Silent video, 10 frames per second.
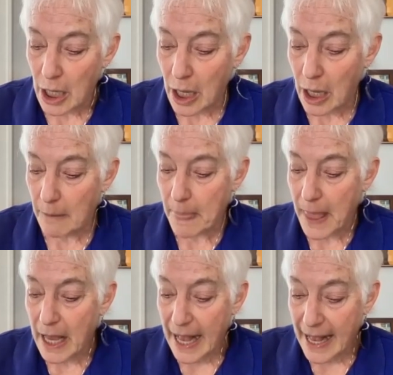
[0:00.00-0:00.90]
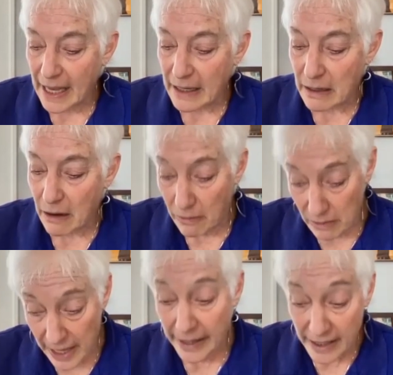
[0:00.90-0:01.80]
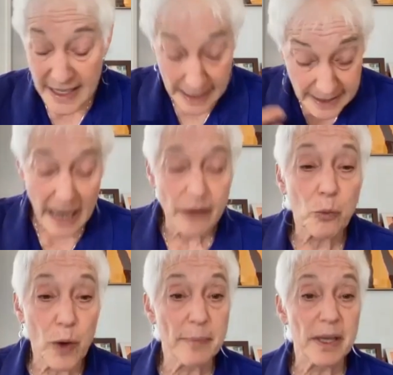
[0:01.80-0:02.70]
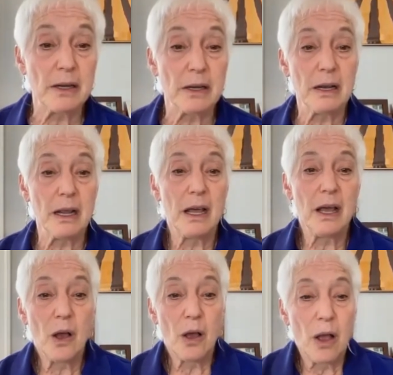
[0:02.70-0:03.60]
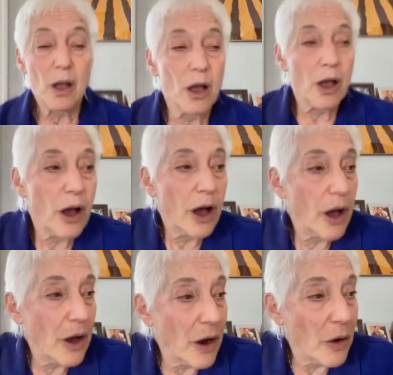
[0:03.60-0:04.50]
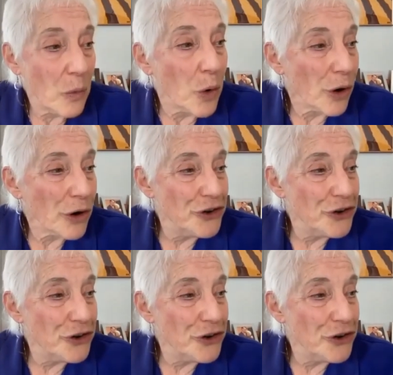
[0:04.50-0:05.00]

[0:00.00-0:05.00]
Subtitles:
And as I said, women were